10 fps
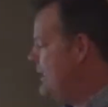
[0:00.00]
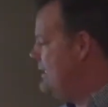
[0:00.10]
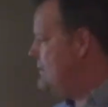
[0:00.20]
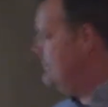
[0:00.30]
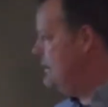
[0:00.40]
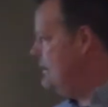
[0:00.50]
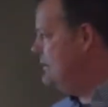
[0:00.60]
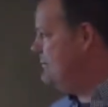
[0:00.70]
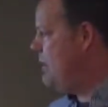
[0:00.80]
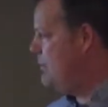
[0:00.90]
I guess, of
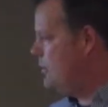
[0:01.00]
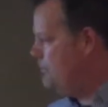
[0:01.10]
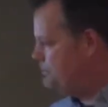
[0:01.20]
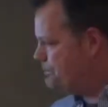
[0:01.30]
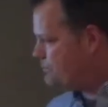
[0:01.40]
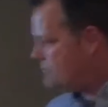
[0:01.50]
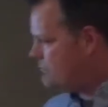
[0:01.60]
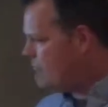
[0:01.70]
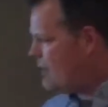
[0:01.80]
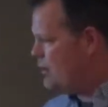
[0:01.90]
a small group.
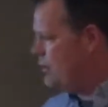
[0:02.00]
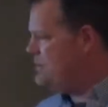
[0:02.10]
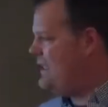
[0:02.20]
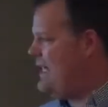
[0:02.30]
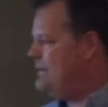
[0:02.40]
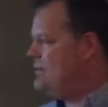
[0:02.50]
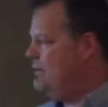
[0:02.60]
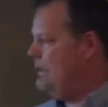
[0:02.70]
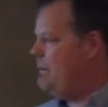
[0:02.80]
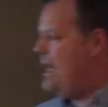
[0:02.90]
Group size
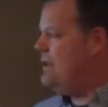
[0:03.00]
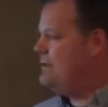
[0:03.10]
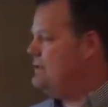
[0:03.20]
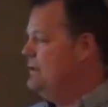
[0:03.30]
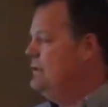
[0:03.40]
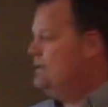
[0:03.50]
certainly matters.